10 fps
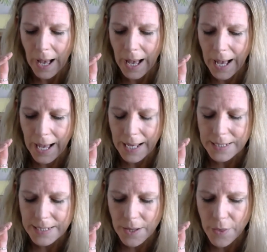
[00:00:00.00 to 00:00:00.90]

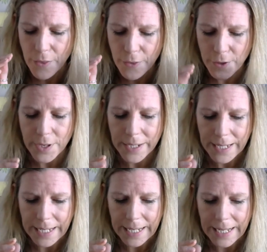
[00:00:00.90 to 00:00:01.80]
And
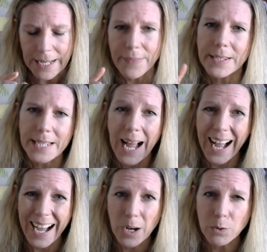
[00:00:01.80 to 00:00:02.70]
thirdly, in this
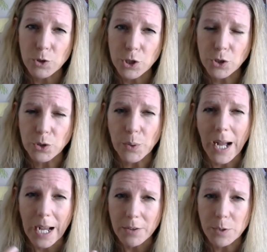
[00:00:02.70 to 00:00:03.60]
how
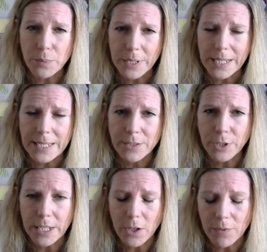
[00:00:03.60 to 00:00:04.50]
to bring these
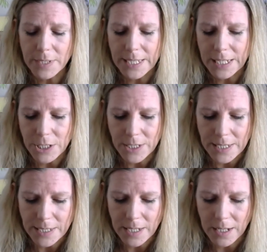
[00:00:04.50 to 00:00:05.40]
tricky conversations
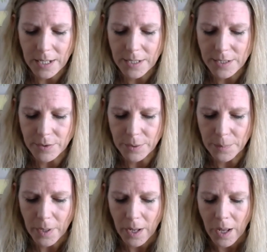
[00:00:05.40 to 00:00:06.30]
into the
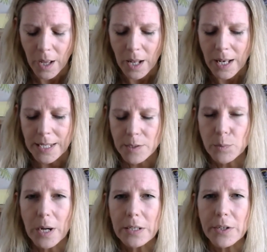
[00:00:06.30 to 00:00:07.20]
classroom, let's
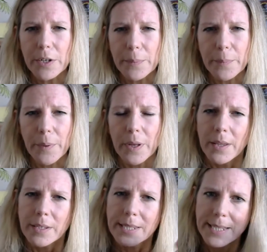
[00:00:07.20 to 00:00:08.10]
welcome
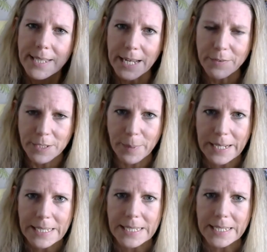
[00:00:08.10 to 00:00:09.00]
safe
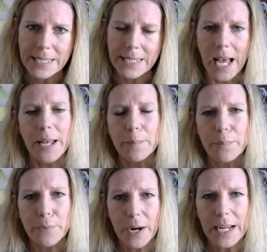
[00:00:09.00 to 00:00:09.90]
spaces
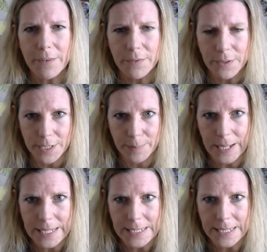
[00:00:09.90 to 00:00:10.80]
and brave
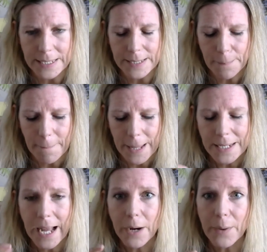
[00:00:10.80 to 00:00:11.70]
spaces.
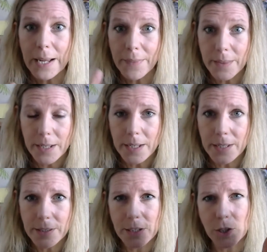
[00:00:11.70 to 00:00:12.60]
Now, in the